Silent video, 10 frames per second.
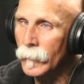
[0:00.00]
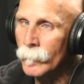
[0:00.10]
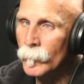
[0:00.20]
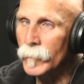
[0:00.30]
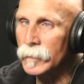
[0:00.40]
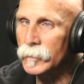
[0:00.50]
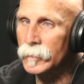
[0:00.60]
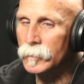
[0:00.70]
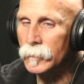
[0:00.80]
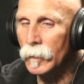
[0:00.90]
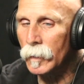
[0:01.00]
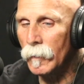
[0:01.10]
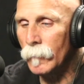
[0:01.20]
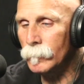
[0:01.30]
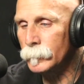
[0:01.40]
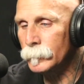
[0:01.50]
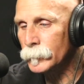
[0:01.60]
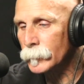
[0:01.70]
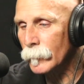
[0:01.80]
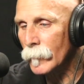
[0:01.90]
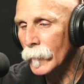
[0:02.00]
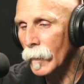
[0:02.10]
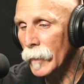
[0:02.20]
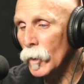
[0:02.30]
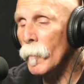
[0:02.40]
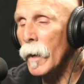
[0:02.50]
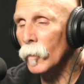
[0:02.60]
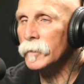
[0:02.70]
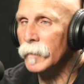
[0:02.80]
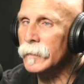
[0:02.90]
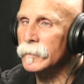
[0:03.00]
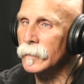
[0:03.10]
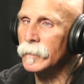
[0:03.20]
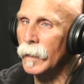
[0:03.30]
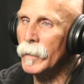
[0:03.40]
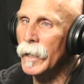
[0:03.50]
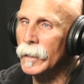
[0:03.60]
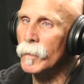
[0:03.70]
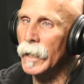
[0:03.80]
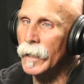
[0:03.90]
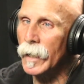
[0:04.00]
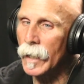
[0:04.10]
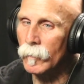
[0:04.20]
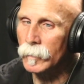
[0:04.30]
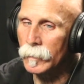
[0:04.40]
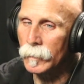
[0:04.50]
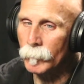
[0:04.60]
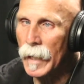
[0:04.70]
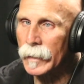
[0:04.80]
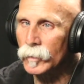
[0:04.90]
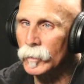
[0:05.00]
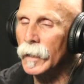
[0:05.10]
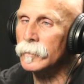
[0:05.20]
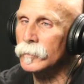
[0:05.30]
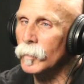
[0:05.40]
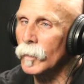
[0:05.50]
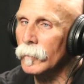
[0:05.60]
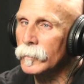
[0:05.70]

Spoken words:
But it's just, I know my oldest grandson. I met him when I got out back in 2012.